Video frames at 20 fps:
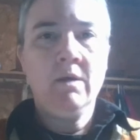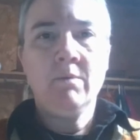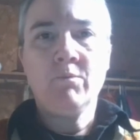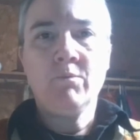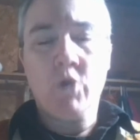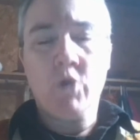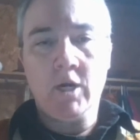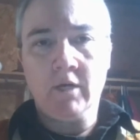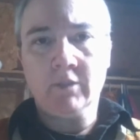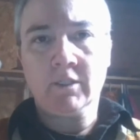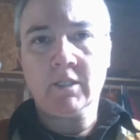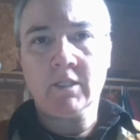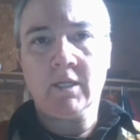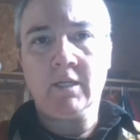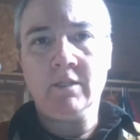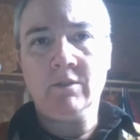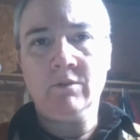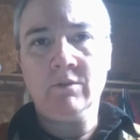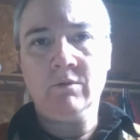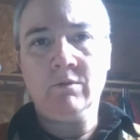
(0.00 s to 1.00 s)
prayers that I
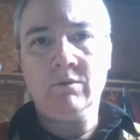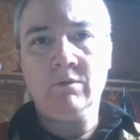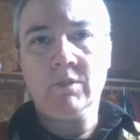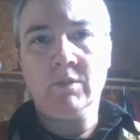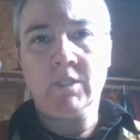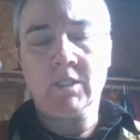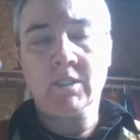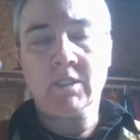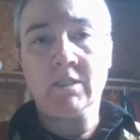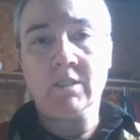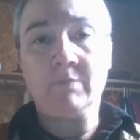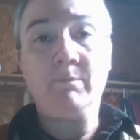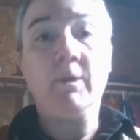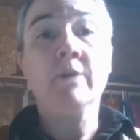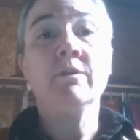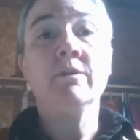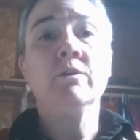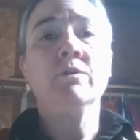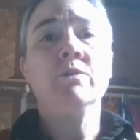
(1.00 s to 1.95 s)
do that says, Mother,